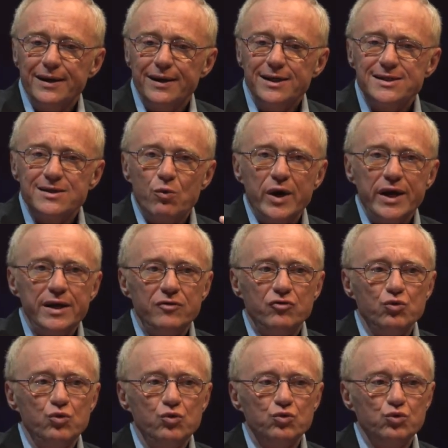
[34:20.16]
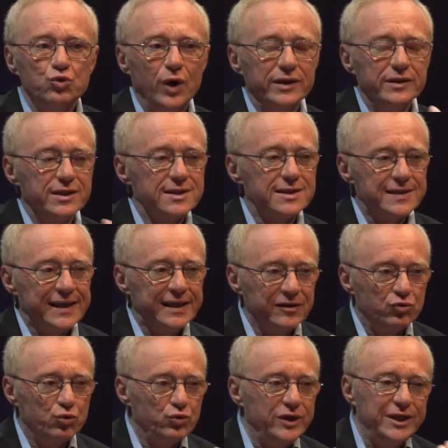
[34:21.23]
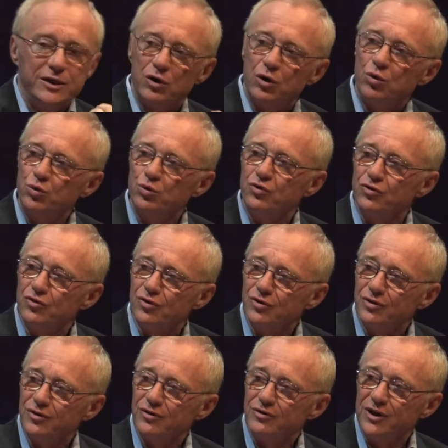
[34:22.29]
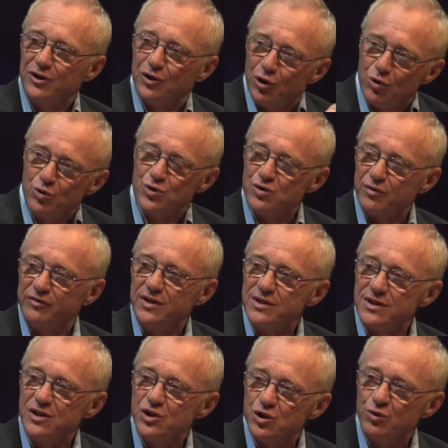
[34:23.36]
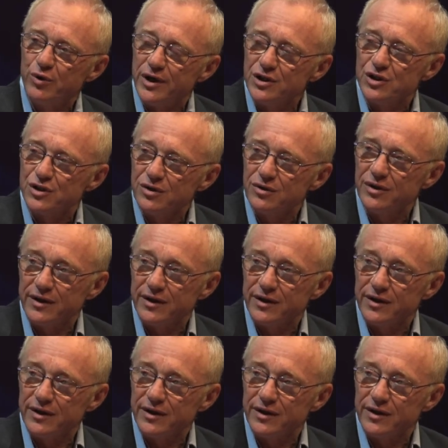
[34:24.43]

it's a way to, to understand, to decode the codes of this situation.